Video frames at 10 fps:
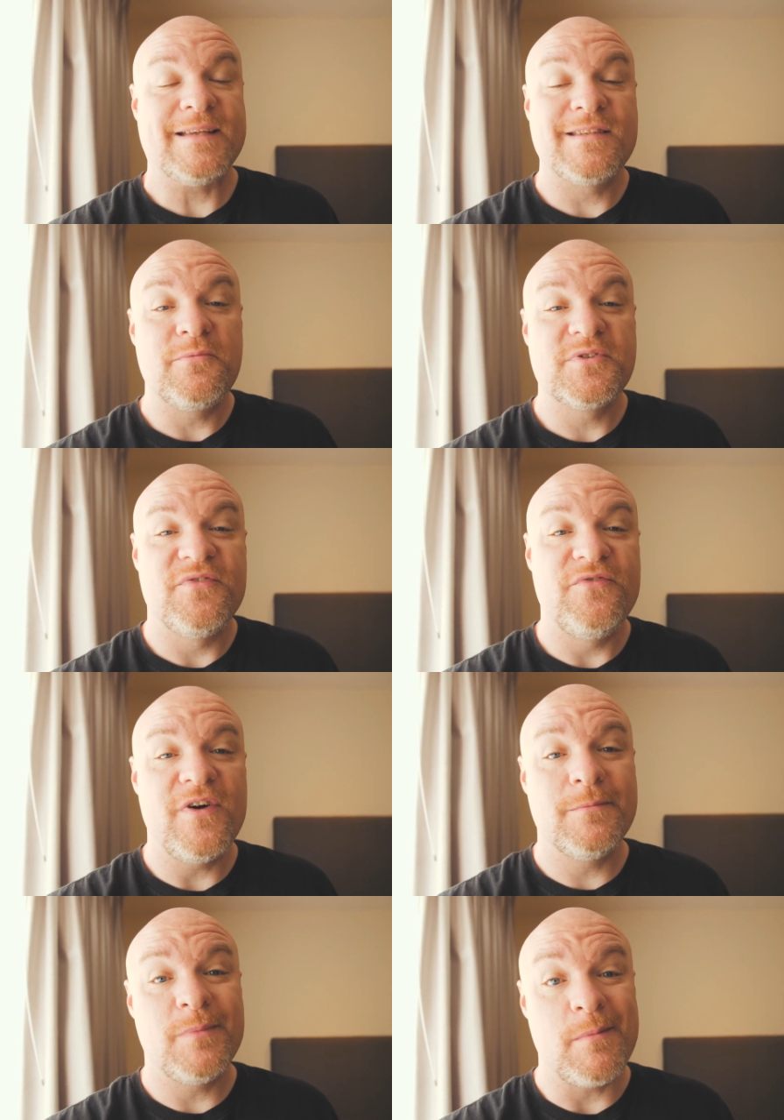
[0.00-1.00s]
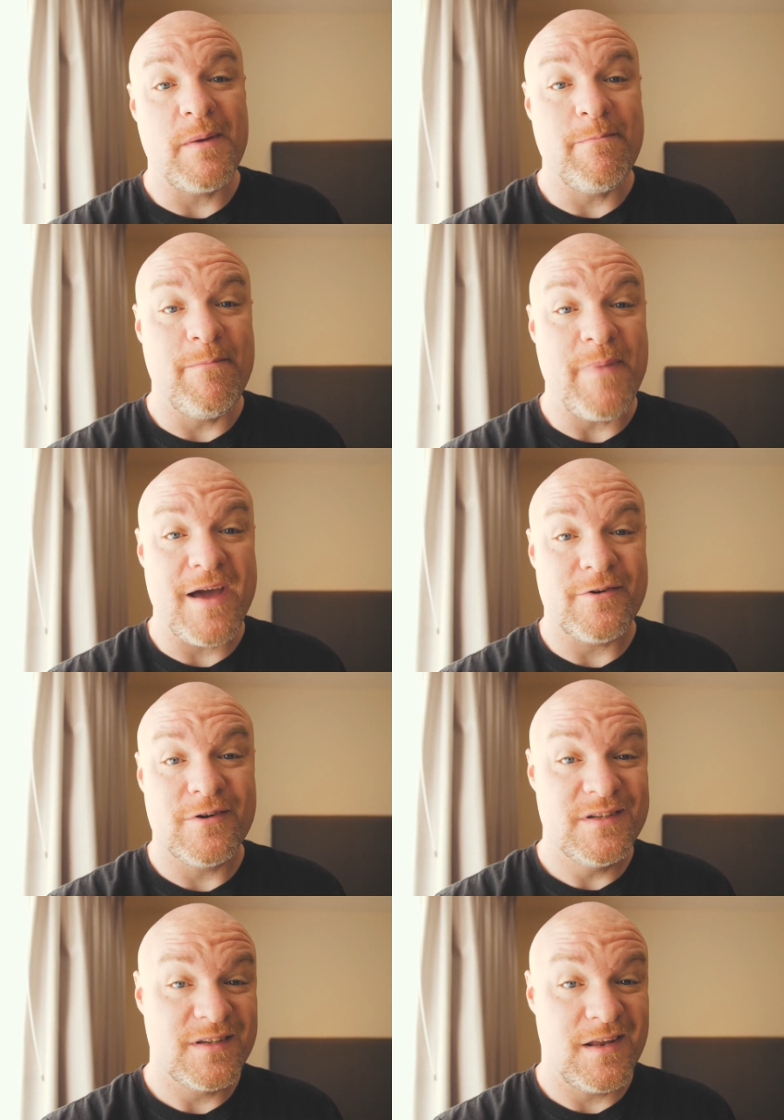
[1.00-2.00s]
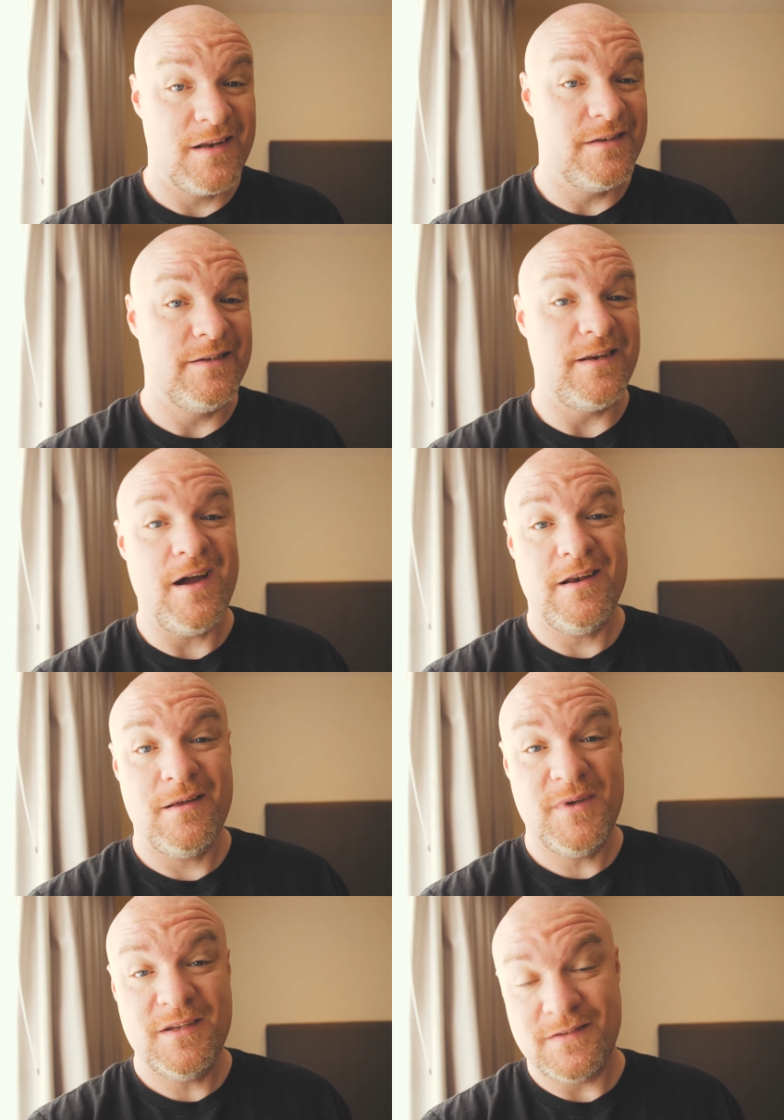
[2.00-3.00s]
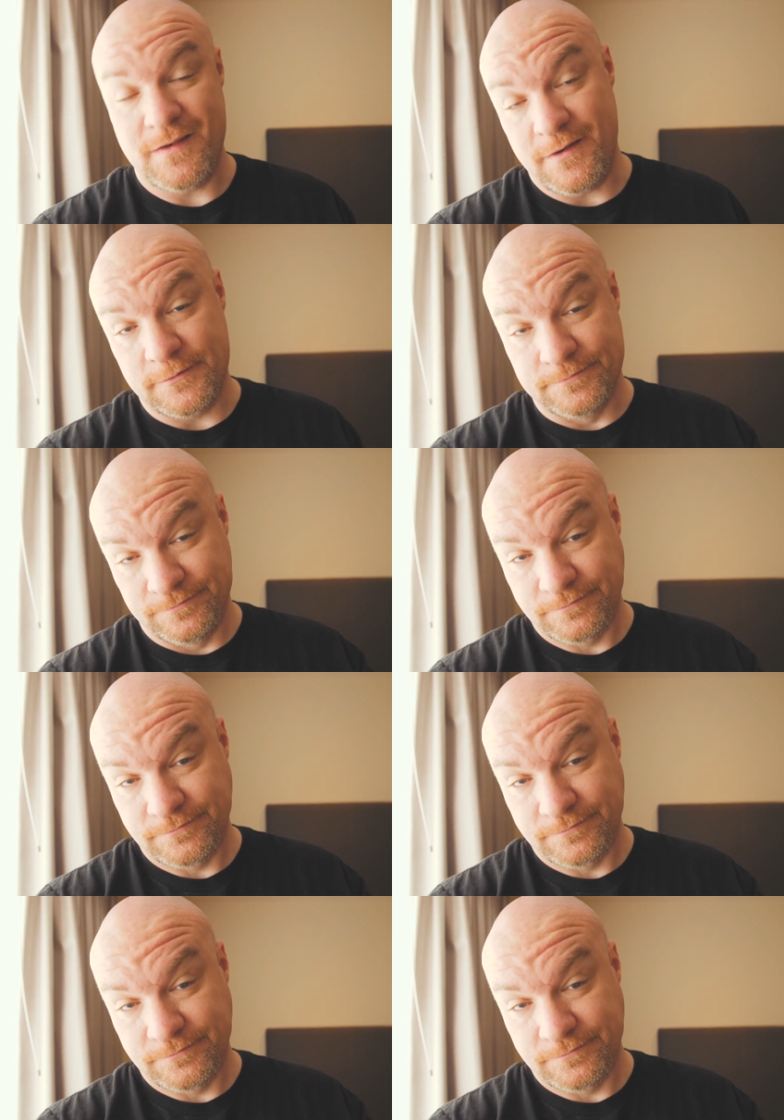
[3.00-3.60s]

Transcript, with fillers: Last night was fun, but my batteries kind of died on me, so